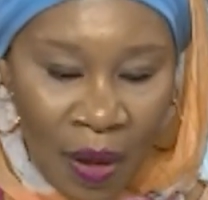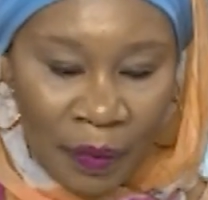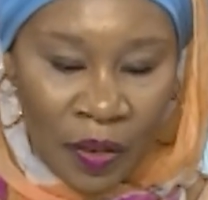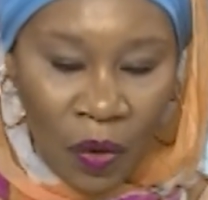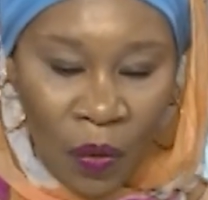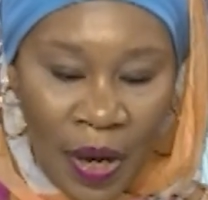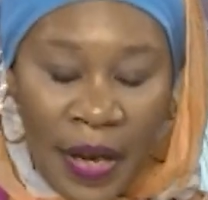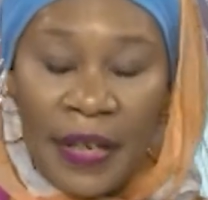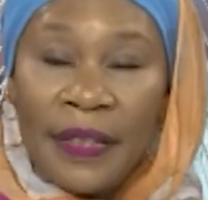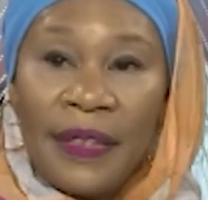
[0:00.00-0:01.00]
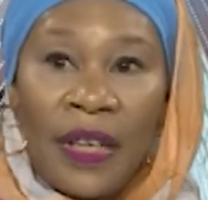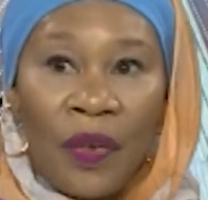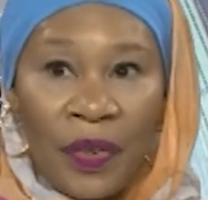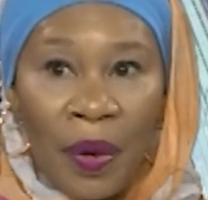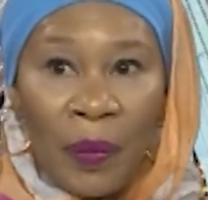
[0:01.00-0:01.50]
So his
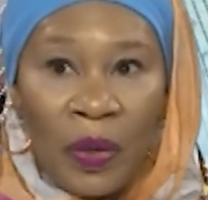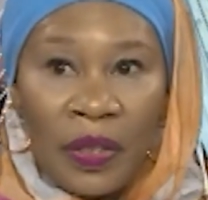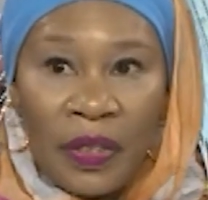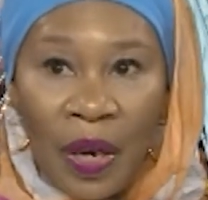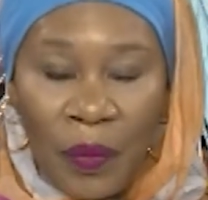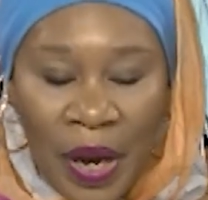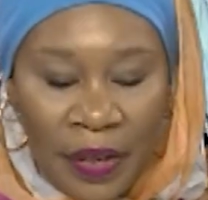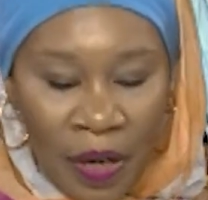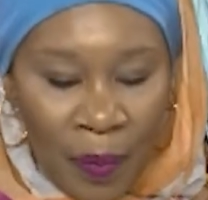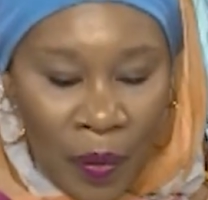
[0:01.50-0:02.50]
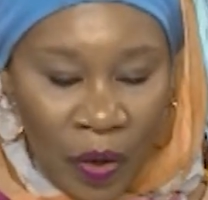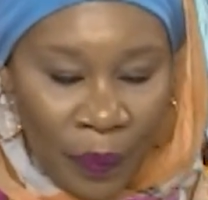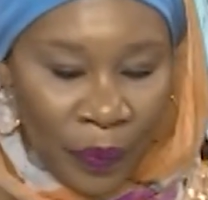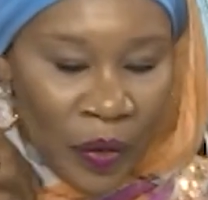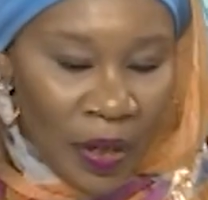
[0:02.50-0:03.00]
cell number, his direct
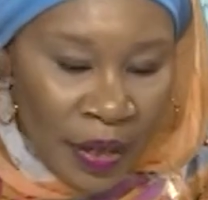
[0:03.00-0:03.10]
number